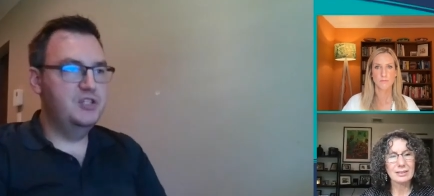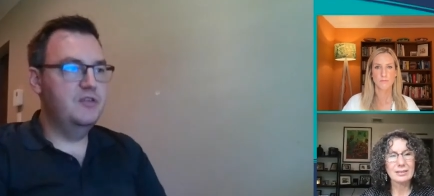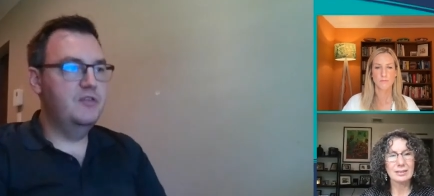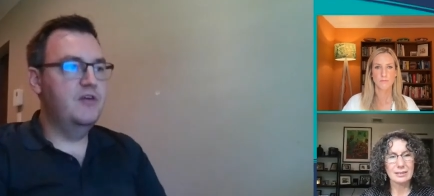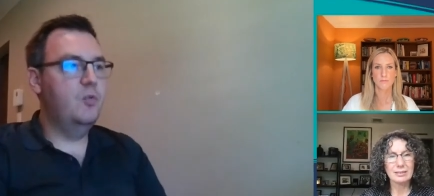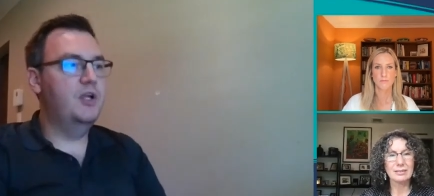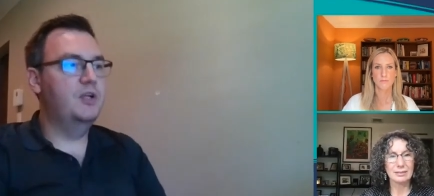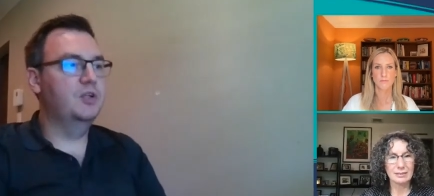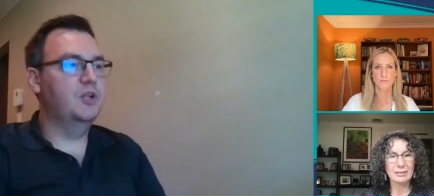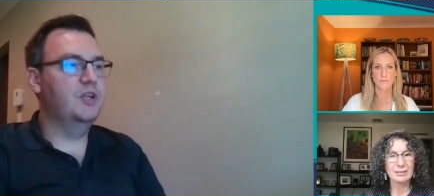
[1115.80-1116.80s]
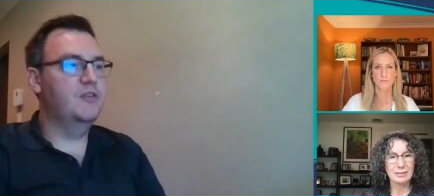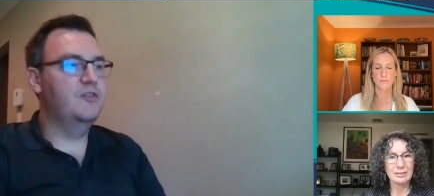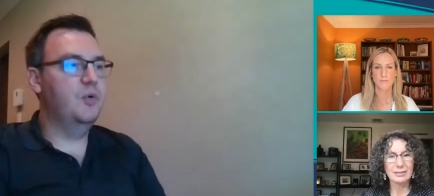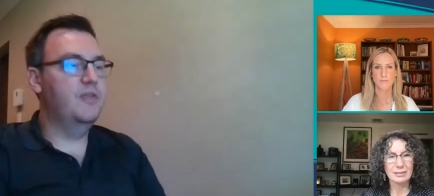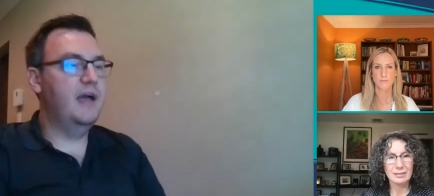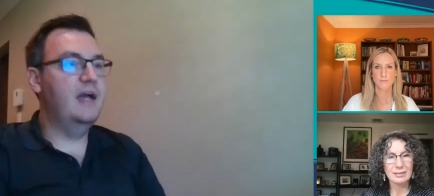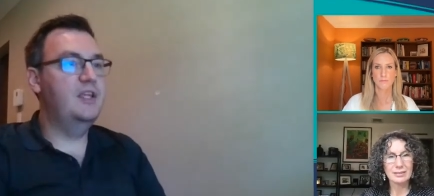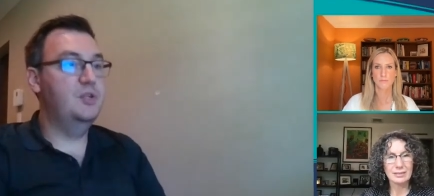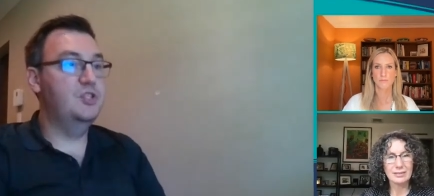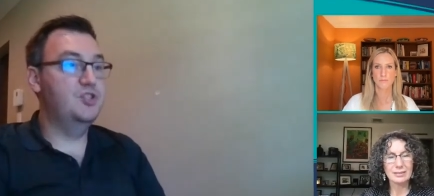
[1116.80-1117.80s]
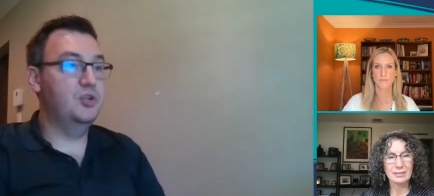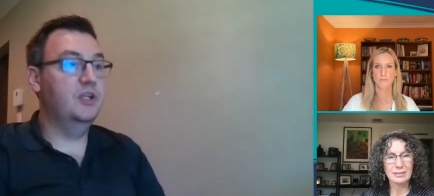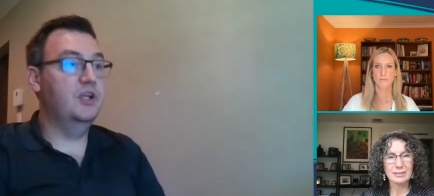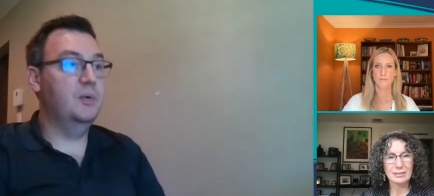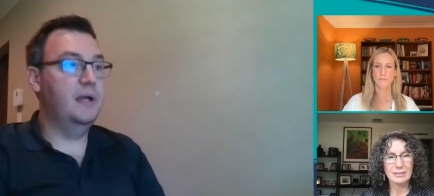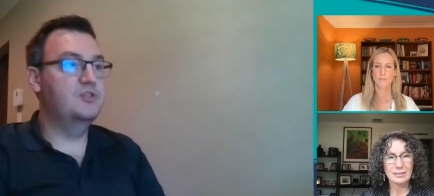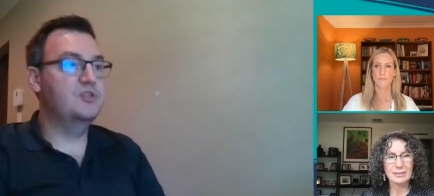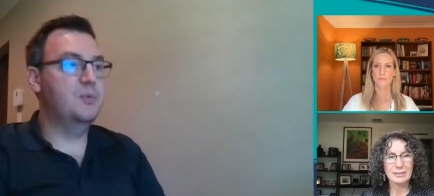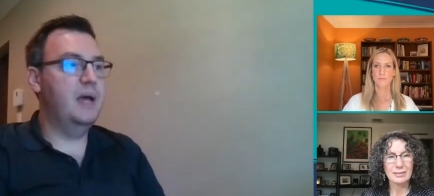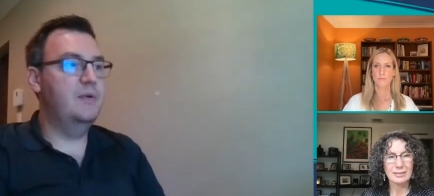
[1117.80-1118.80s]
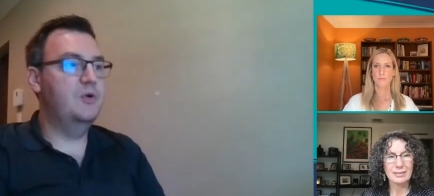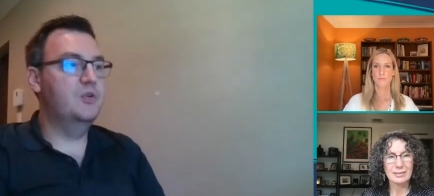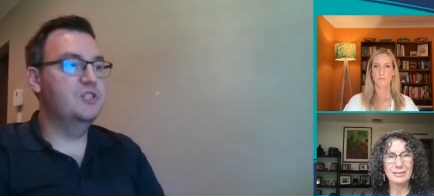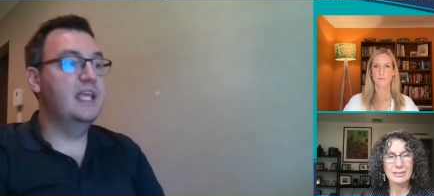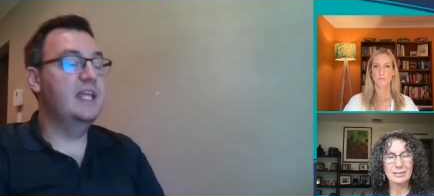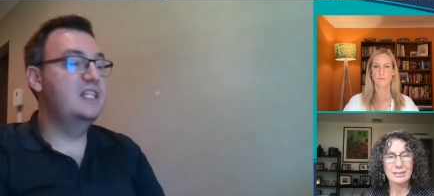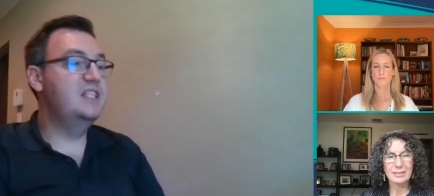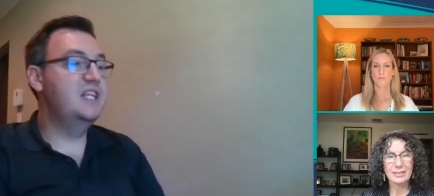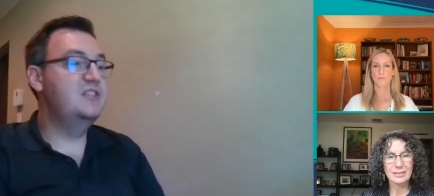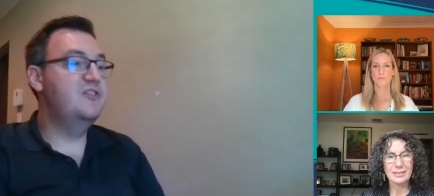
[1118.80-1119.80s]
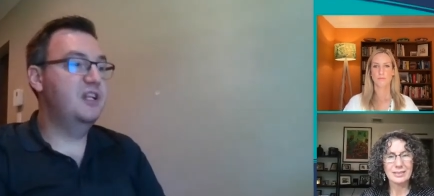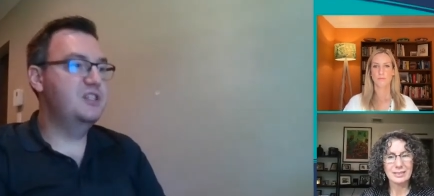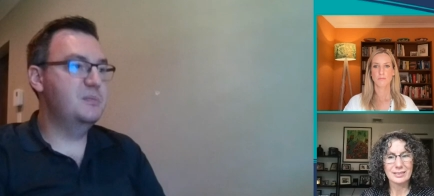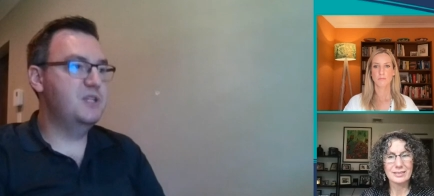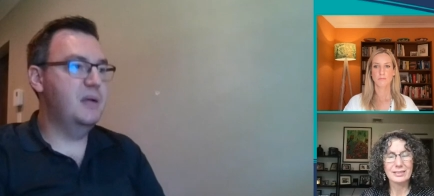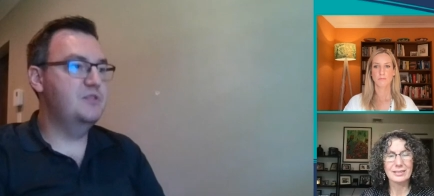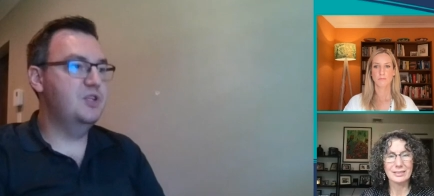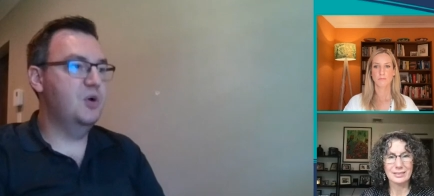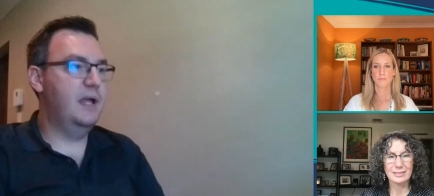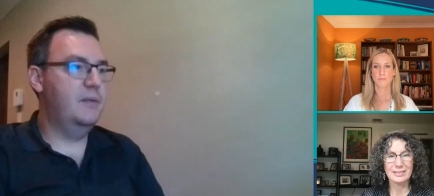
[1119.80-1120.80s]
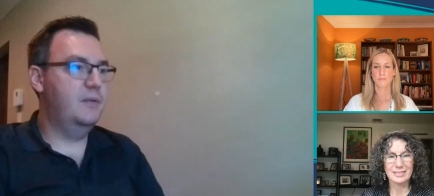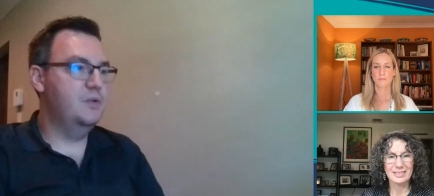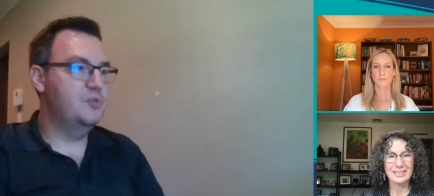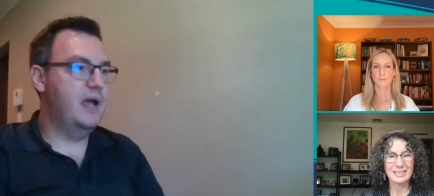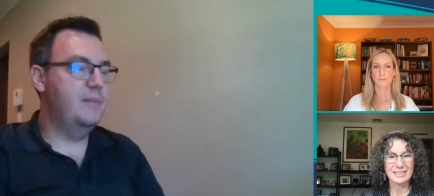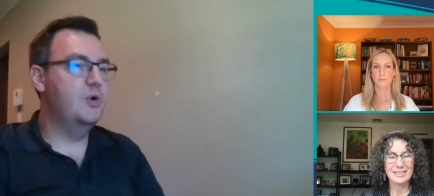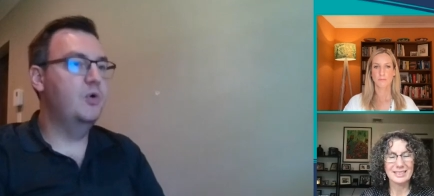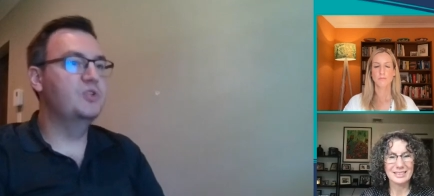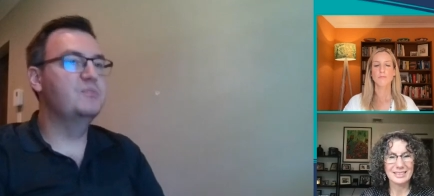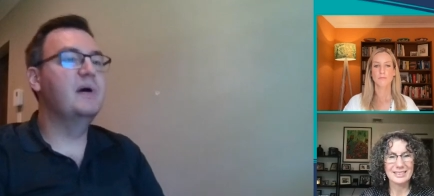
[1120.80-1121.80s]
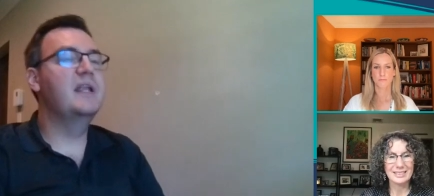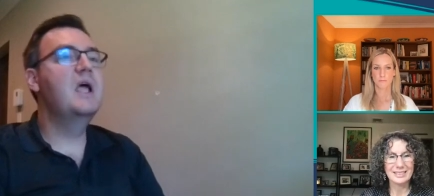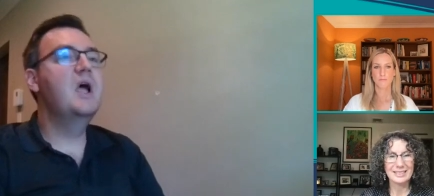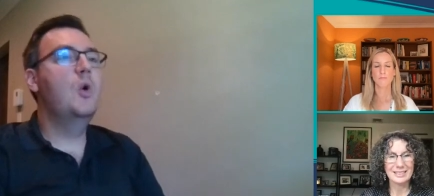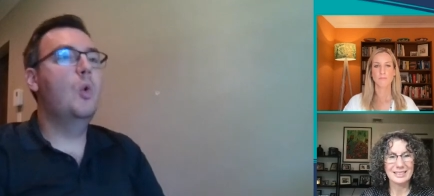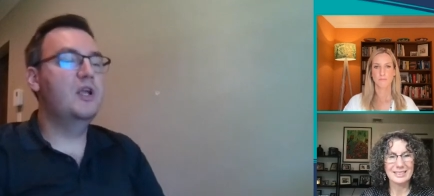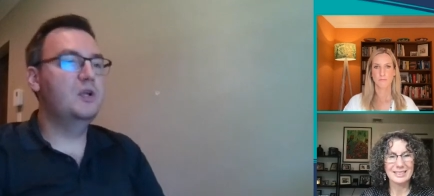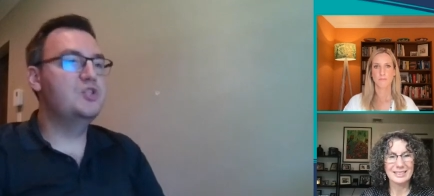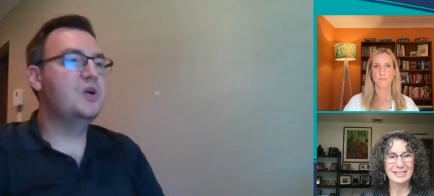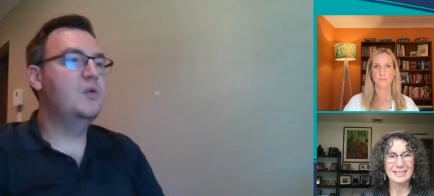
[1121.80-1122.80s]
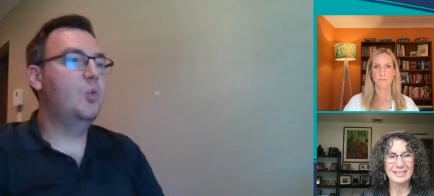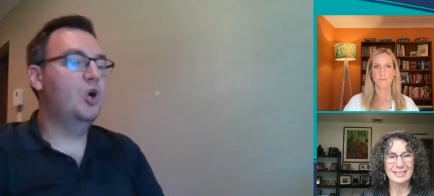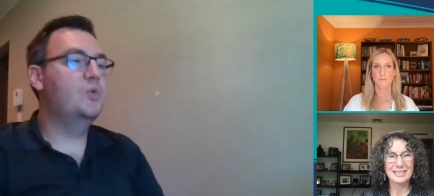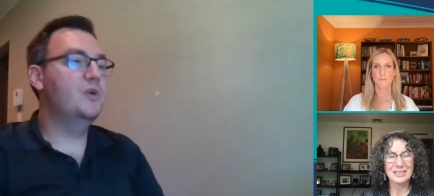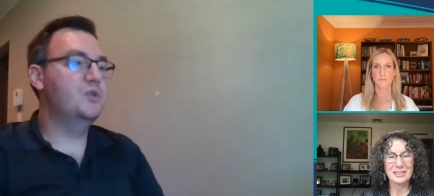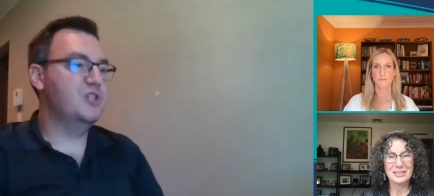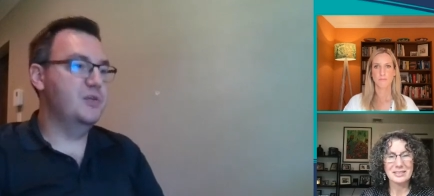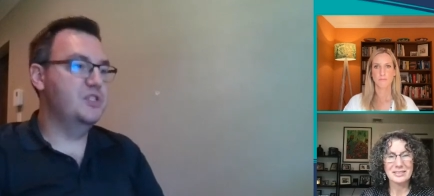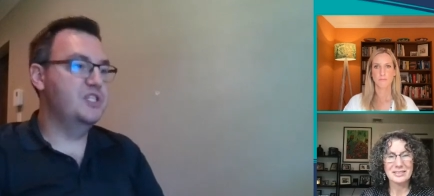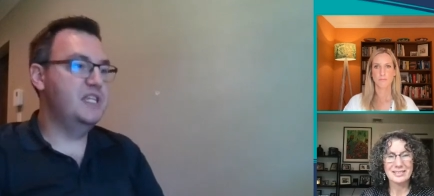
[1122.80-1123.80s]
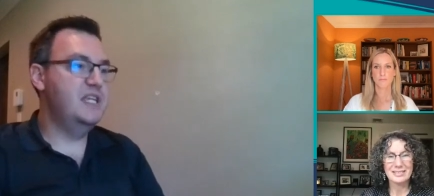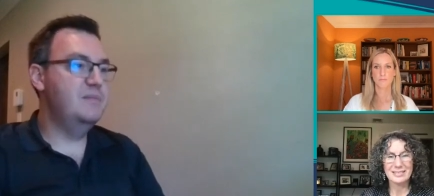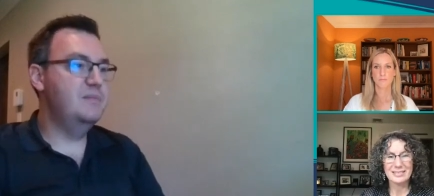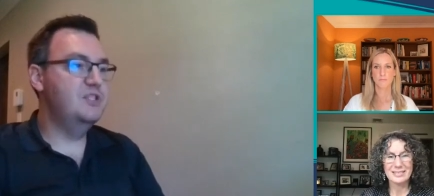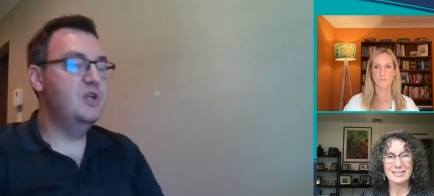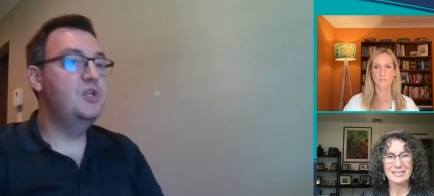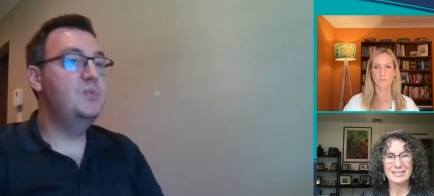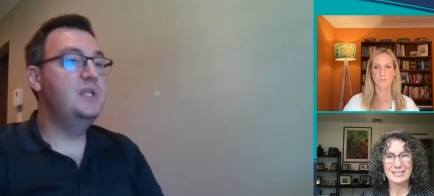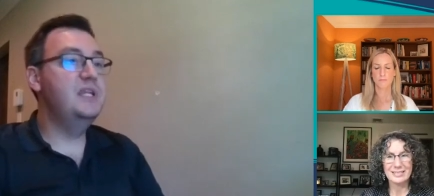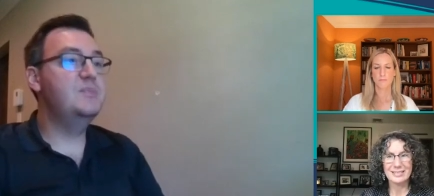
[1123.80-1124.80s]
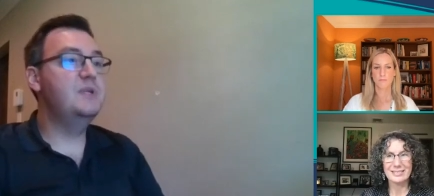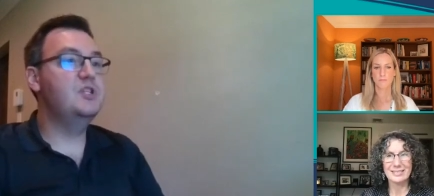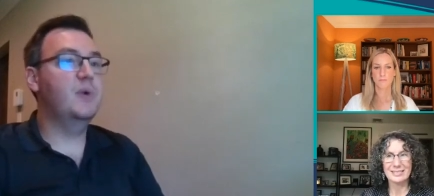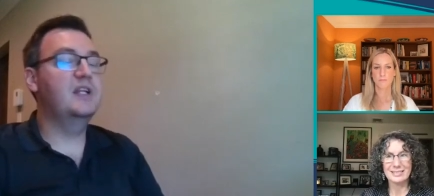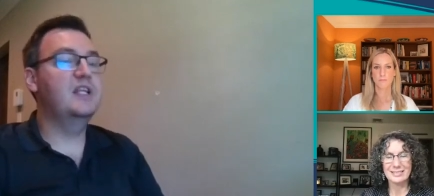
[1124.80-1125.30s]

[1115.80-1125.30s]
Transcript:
Speaker 1: of, of what you're looking for, that you can certainly go down some rabbit holes. And again, it, it's, it's fun sometimes to go down those rabbit holes, but while you're trying to work with those other teams, you know, you need to be direct